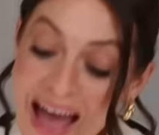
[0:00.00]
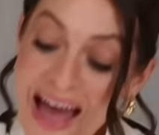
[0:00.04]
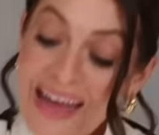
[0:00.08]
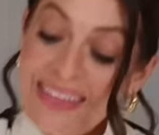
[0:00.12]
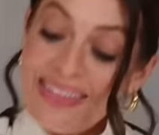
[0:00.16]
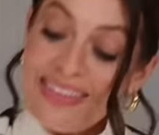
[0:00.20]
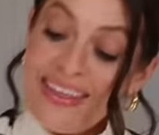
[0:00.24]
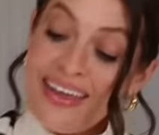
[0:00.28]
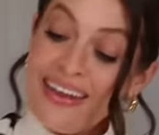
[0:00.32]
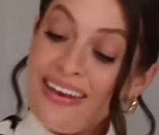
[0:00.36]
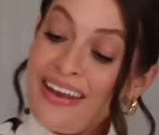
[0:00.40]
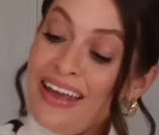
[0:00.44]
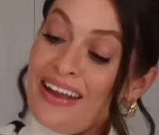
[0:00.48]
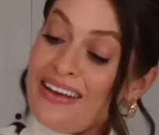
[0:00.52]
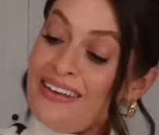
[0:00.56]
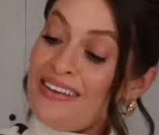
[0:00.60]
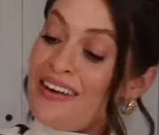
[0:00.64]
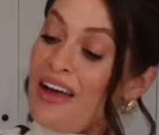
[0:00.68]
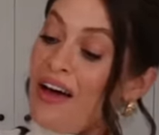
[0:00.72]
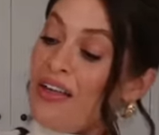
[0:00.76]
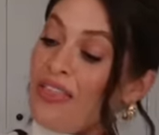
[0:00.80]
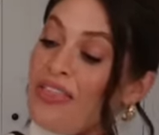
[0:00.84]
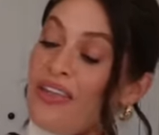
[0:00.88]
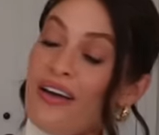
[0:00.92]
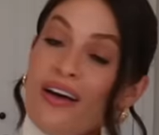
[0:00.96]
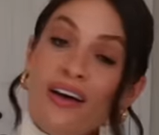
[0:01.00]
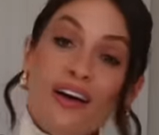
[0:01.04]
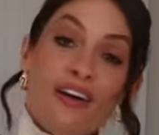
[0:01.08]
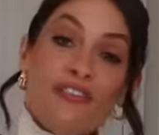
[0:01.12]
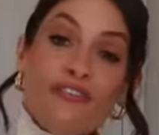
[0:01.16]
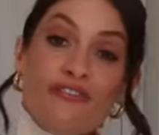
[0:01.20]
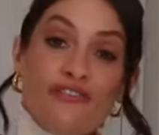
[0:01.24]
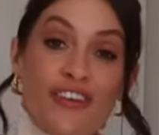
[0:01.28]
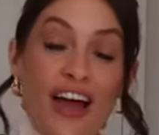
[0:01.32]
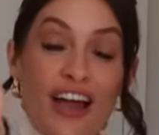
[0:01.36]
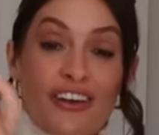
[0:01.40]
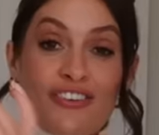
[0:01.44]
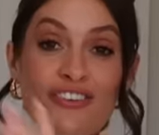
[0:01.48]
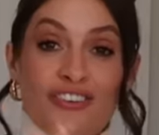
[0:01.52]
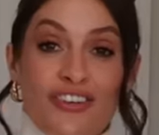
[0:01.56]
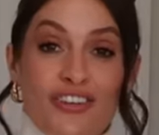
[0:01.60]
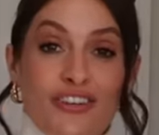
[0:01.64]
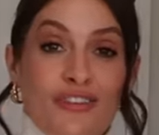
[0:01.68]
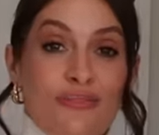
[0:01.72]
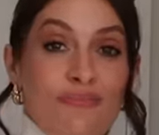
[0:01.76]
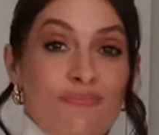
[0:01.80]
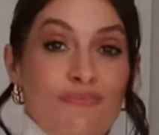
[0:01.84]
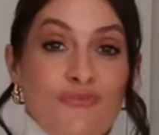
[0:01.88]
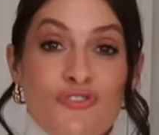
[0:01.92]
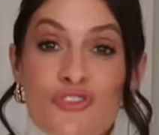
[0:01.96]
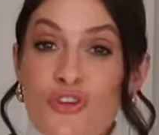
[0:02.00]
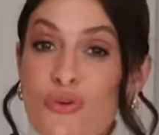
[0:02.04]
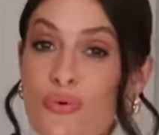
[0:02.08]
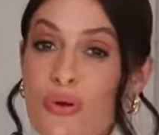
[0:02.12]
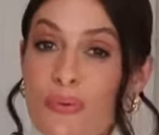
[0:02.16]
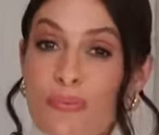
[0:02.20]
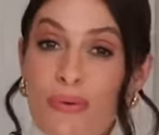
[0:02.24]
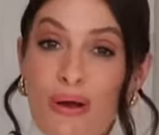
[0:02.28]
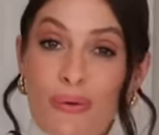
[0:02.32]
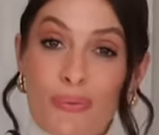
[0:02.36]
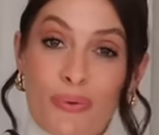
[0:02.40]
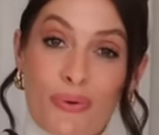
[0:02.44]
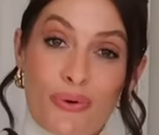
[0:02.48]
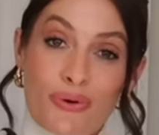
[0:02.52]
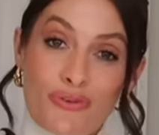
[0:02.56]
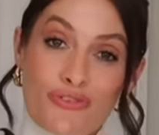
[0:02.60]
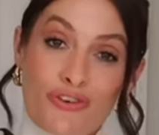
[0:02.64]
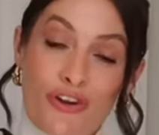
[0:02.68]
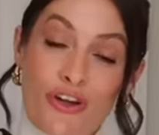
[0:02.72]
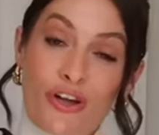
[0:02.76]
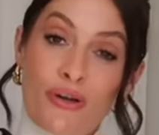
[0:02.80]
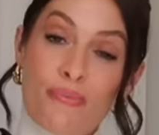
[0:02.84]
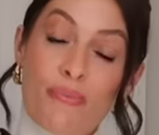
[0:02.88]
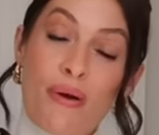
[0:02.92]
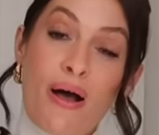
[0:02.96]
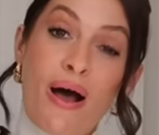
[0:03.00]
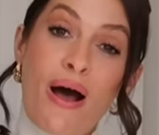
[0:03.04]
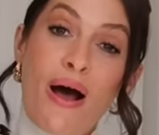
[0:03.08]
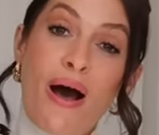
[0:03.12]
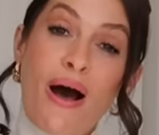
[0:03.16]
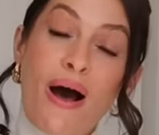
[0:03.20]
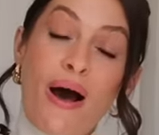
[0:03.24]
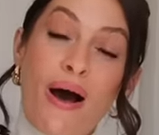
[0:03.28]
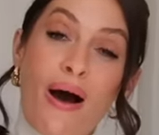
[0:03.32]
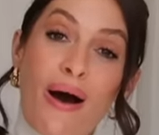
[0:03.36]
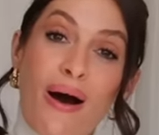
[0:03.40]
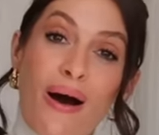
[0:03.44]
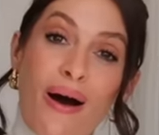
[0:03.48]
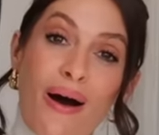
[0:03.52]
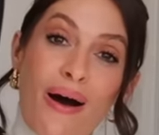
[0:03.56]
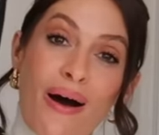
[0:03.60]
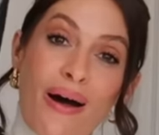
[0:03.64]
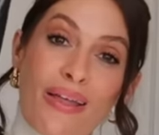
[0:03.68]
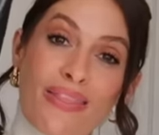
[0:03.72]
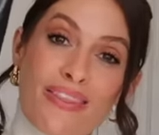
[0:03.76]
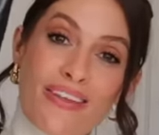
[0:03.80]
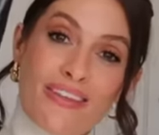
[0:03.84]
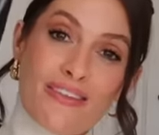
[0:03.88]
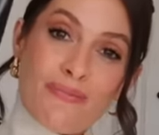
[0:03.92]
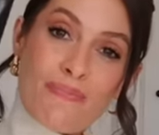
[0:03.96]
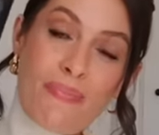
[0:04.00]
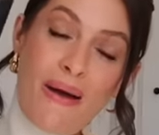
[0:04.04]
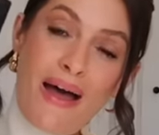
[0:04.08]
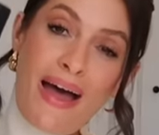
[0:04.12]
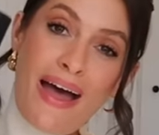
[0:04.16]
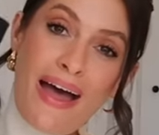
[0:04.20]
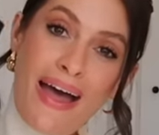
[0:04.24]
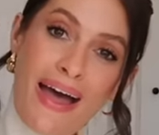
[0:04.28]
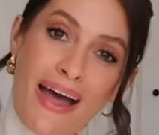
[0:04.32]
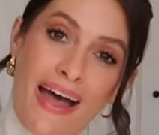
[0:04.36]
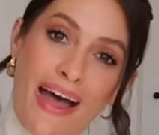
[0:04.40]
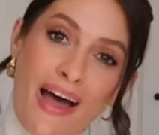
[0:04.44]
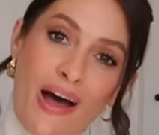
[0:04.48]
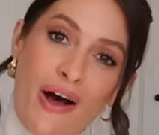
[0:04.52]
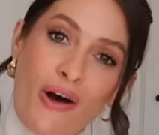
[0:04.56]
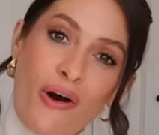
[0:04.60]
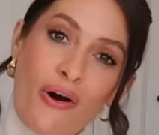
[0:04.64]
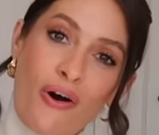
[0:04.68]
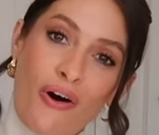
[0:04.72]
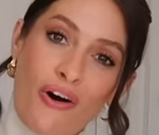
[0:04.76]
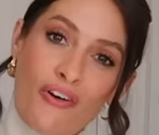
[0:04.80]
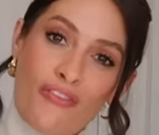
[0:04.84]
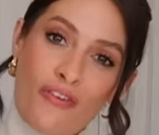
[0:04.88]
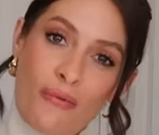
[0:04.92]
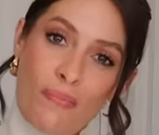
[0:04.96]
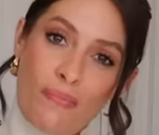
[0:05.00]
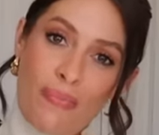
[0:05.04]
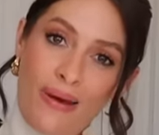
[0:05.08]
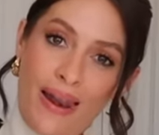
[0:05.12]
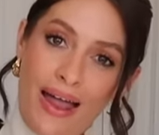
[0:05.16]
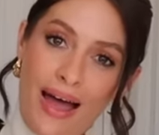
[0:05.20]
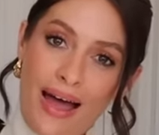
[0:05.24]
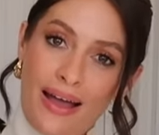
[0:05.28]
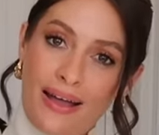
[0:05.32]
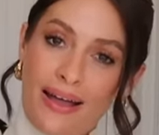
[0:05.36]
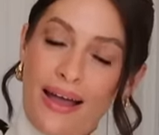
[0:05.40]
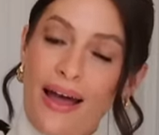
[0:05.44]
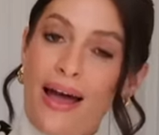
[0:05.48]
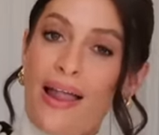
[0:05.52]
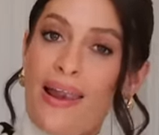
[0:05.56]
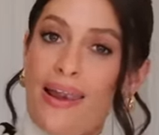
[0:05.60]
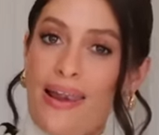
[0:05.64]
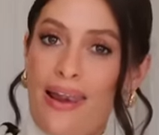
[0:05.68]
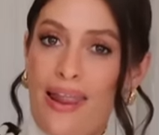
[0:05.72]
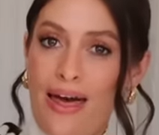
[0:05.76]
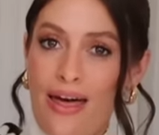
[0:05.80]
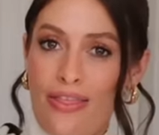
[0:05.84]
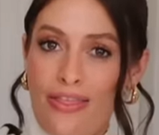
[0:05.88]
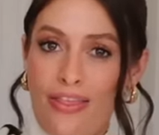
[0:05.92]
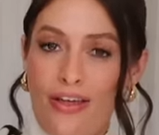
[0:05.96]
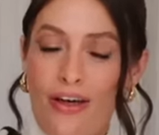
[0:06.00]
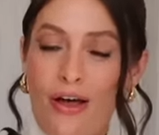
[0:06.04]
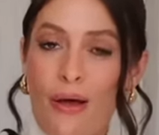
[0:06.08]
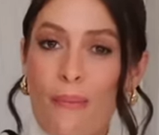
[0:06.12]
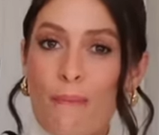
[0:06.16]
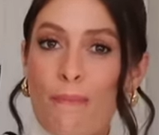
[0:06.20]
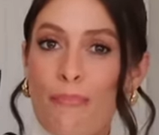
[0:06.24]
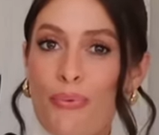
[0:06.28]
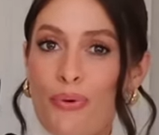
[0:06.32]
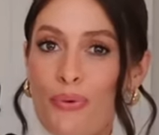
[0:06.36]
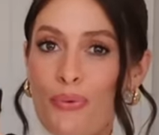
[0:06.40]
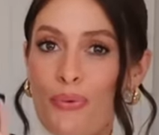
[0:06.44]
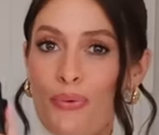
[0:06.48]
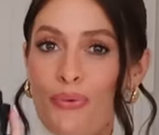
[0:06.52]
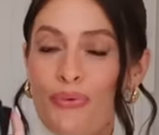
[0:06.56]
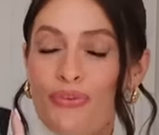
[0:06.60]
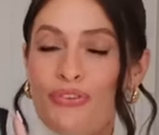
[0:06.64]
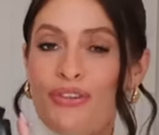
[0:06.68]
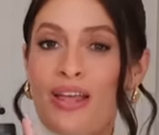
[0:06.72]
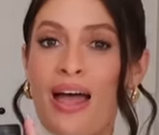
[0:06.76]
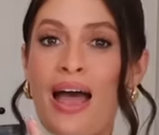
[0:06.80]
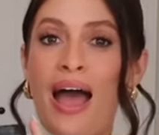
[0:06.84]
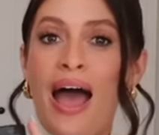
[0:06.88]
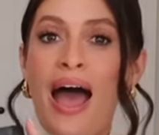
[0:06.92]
And then another fashion new in my wardrobe are this pair of black leather boots.